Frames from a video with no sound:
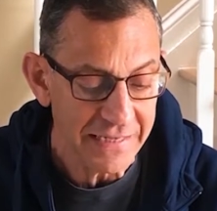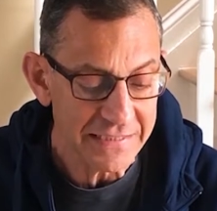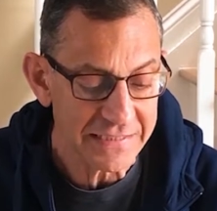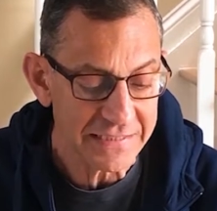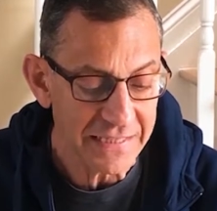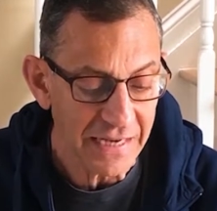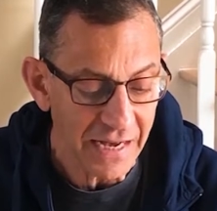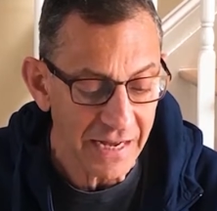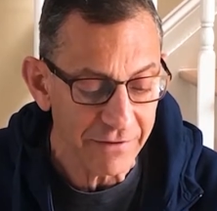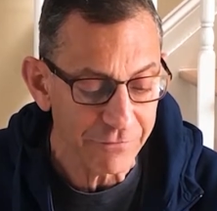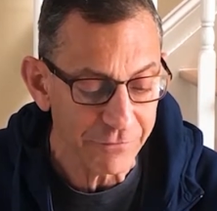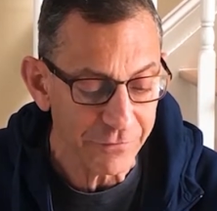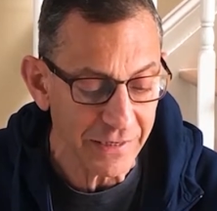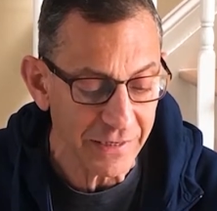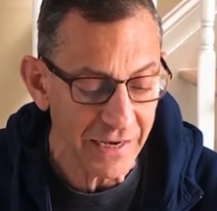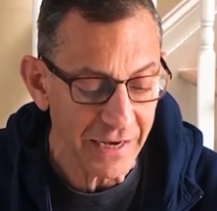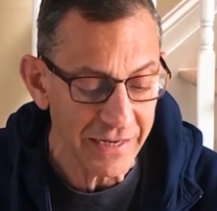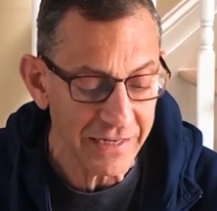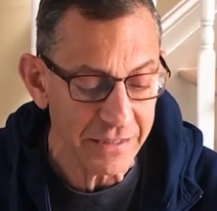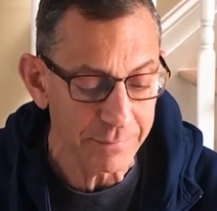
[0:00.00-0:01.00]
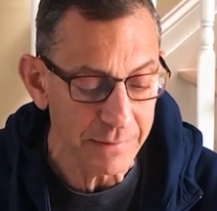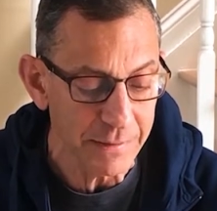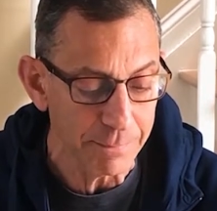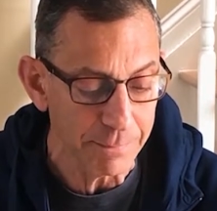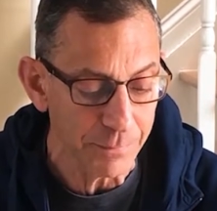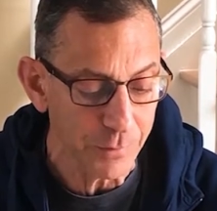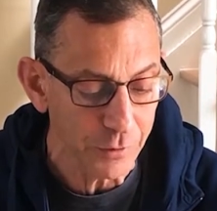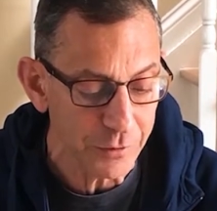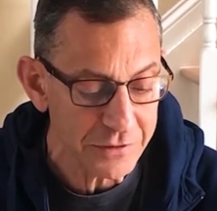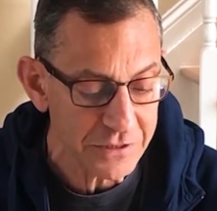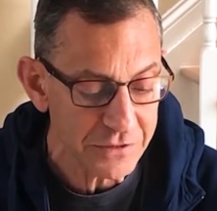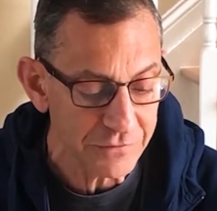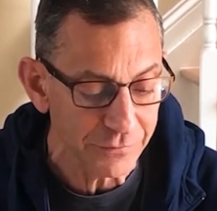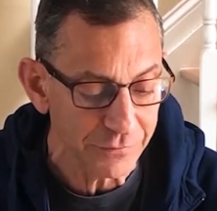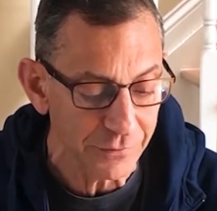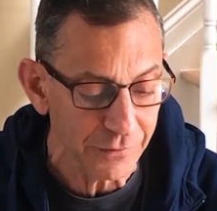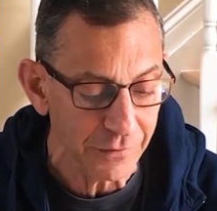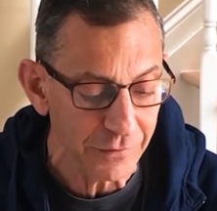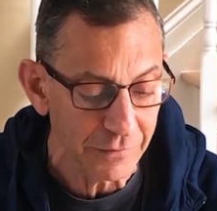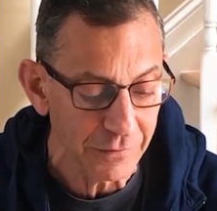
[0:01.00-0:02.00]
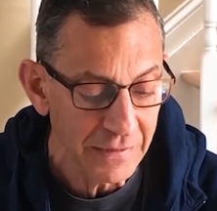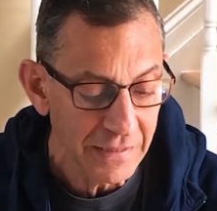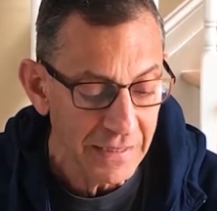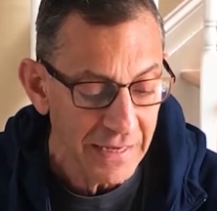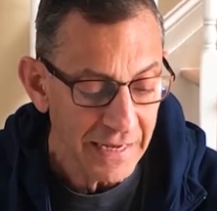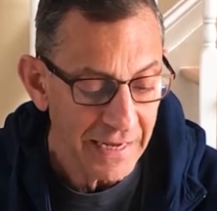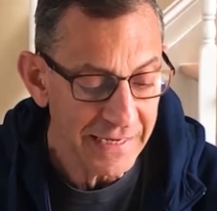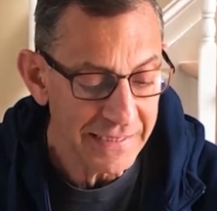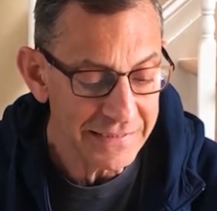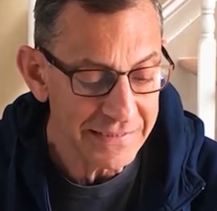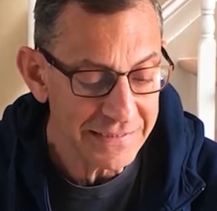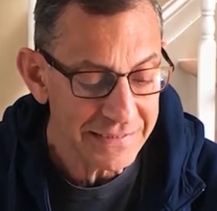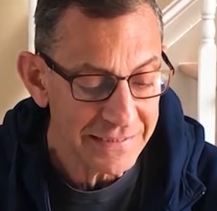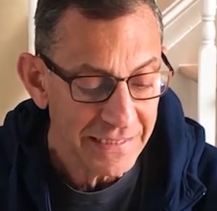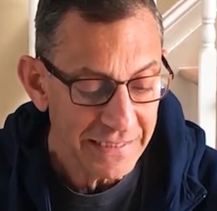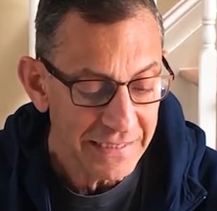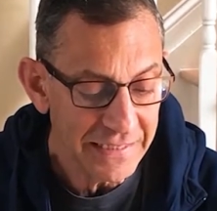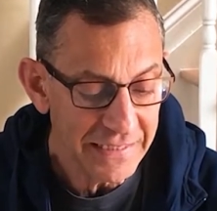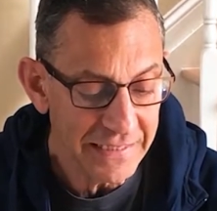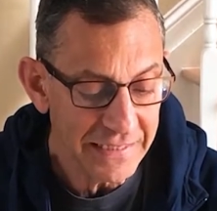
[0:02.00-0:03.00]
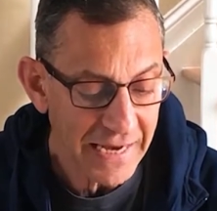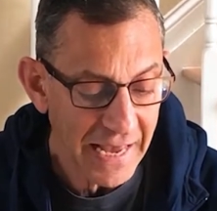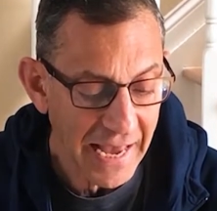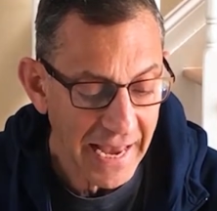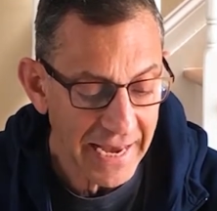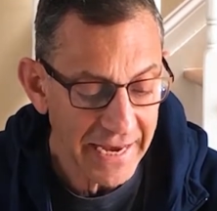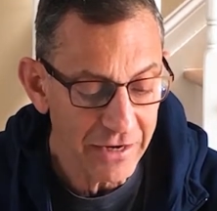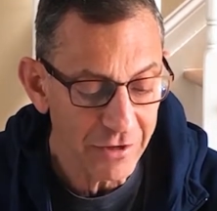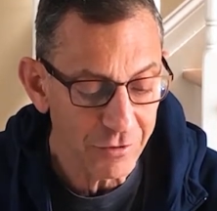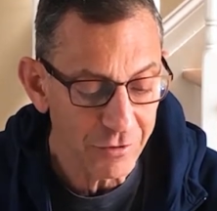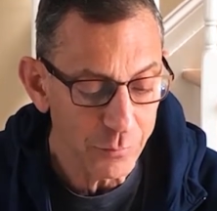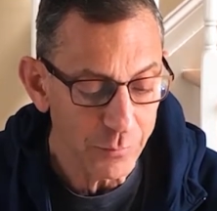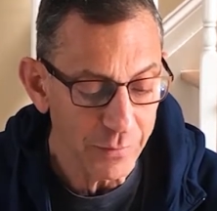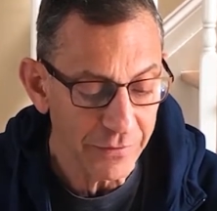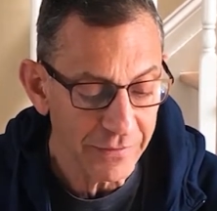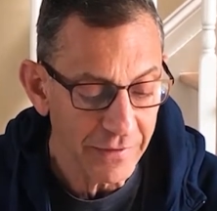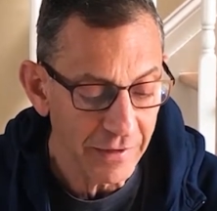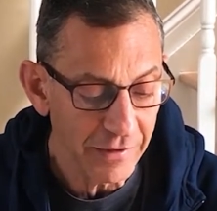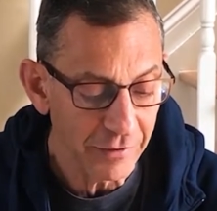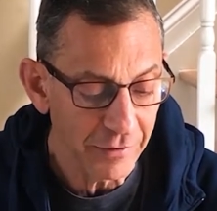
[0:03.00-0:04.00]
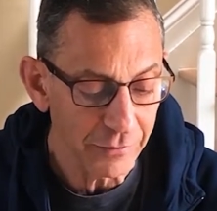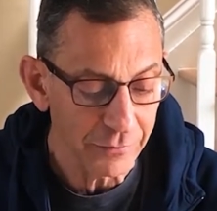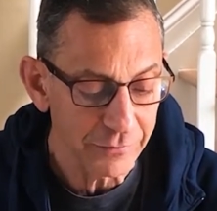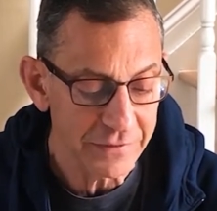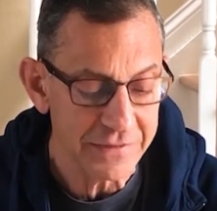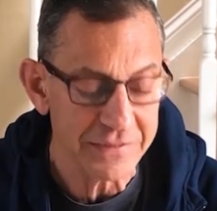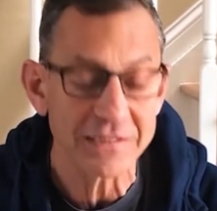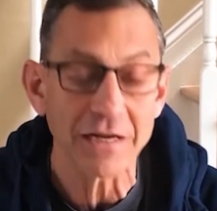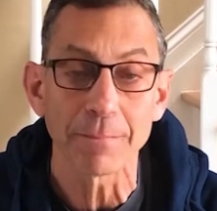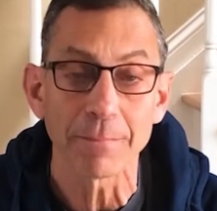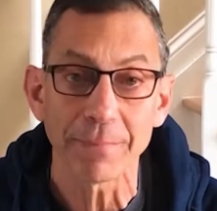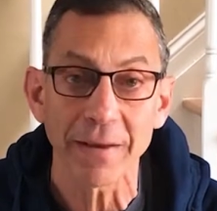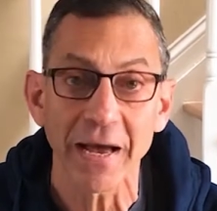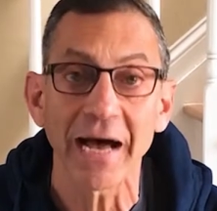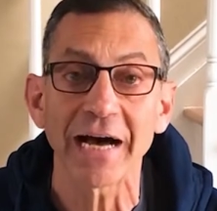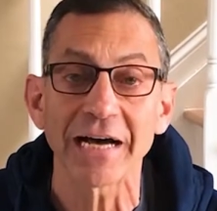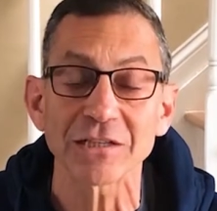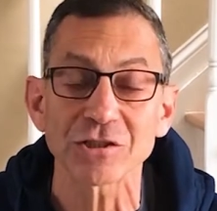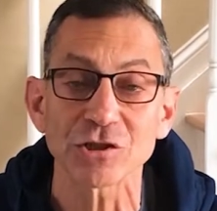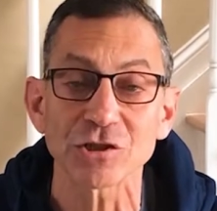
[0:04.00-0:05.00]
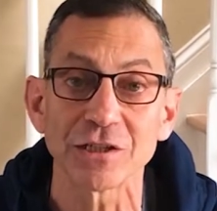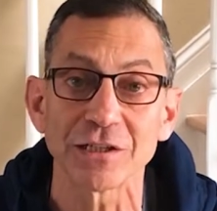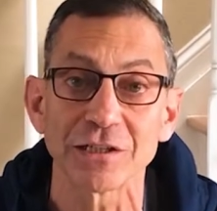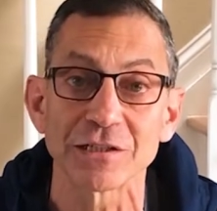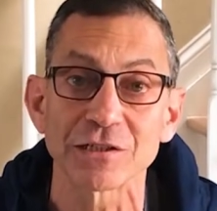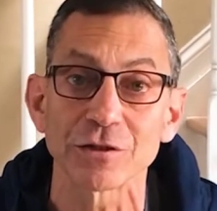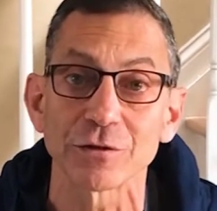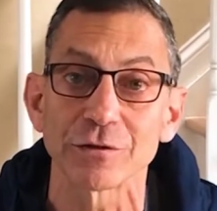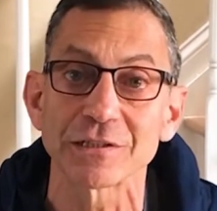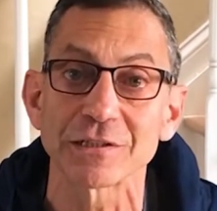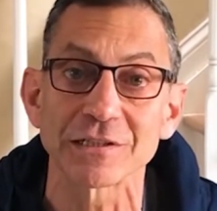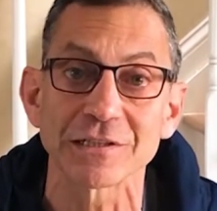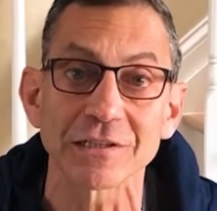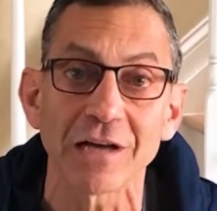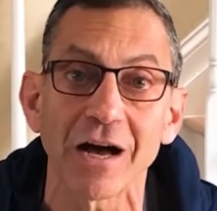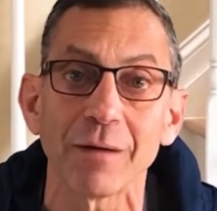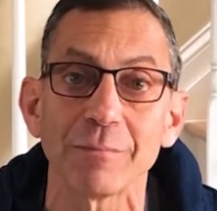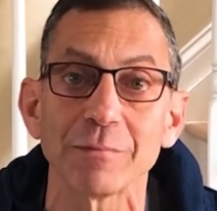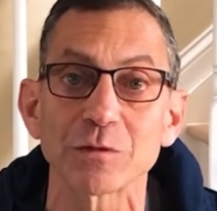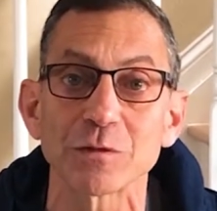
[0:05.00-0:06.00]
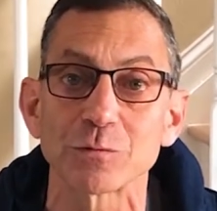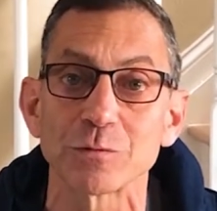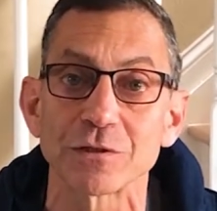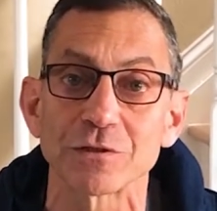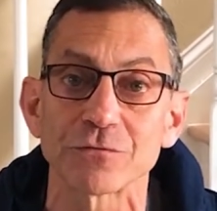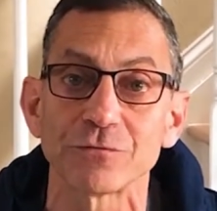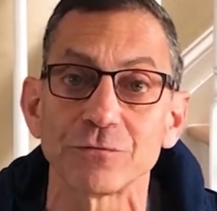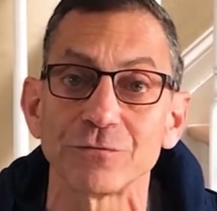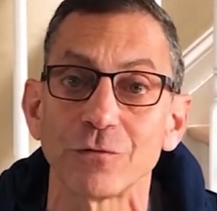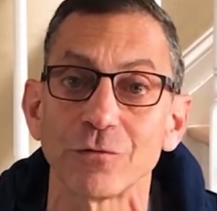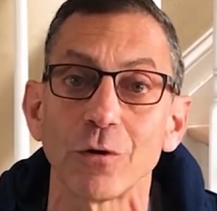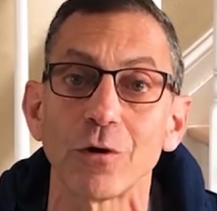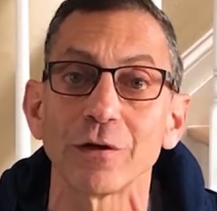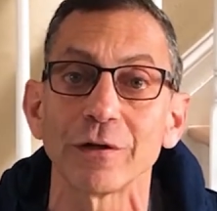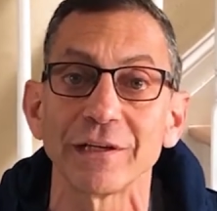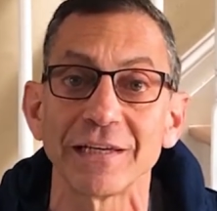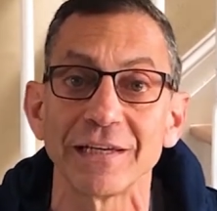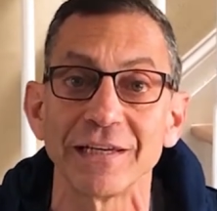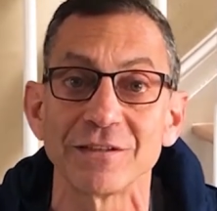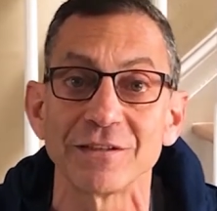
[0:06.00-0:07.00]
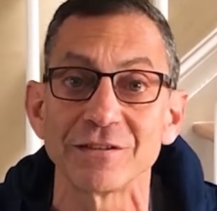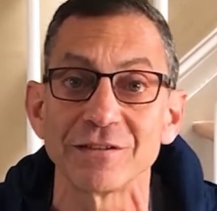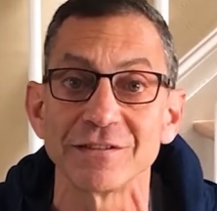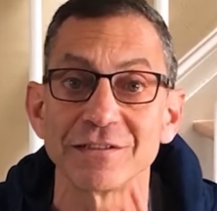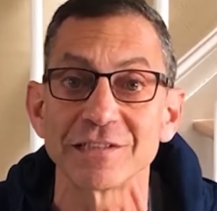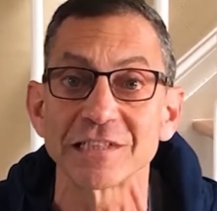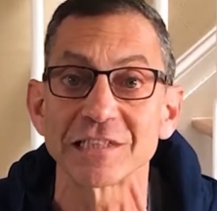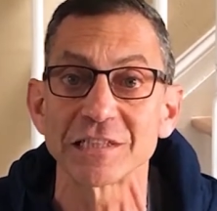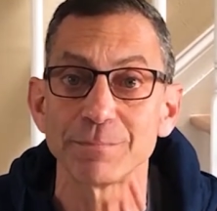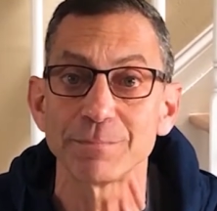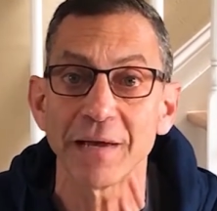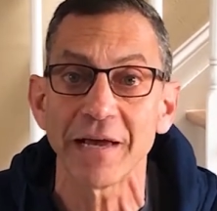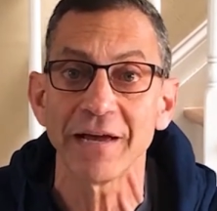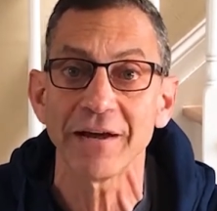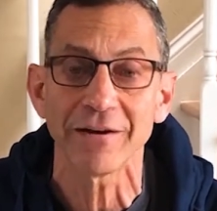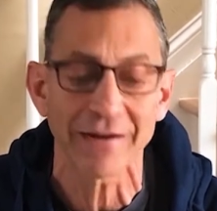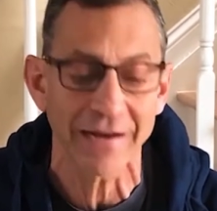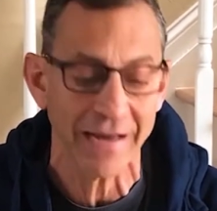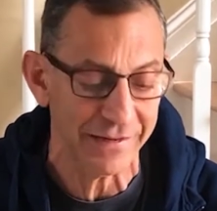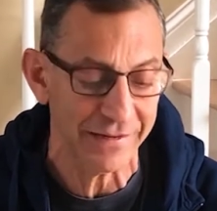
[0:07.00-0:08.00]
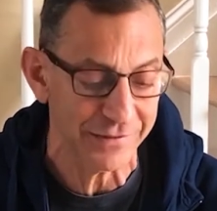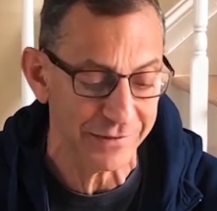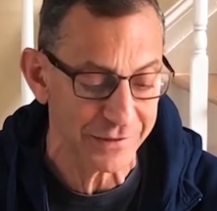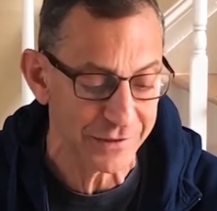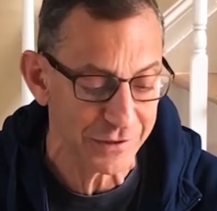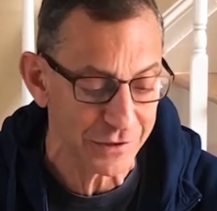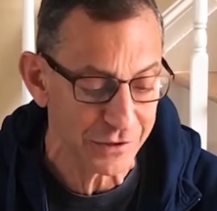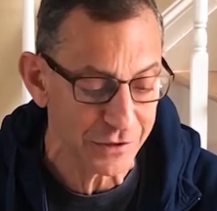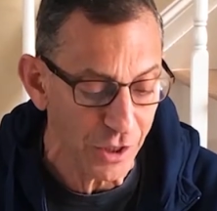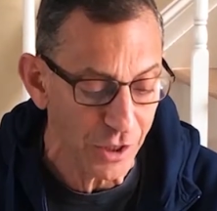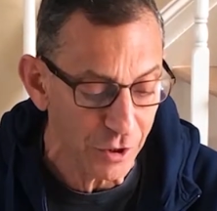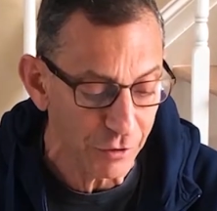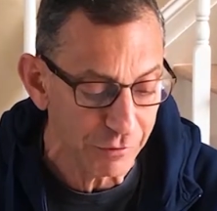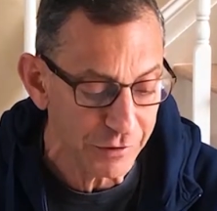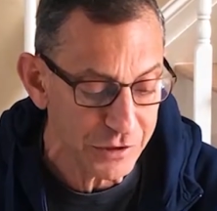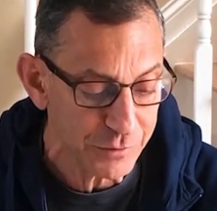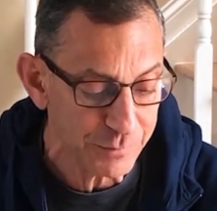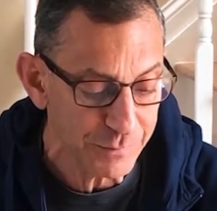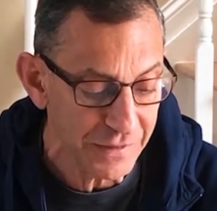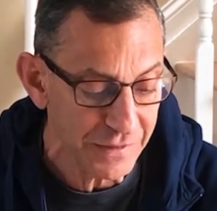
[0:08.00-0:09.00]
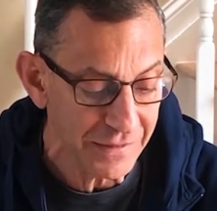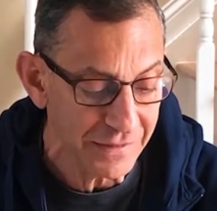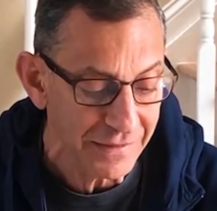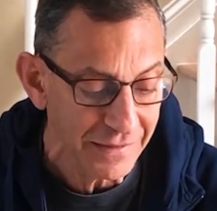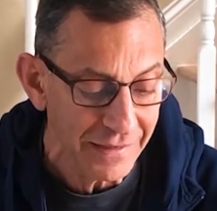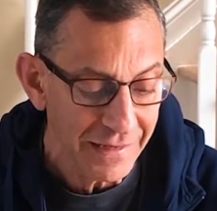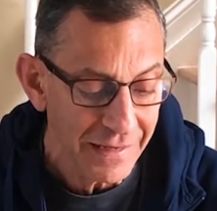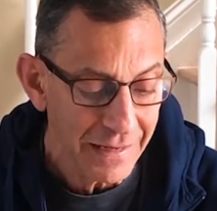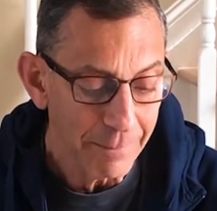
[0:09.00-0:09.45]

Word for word: Has God forgotten to be merciful? Has he in anger withheld his compassion?" And so the psalmist was falling into despair and discouragement.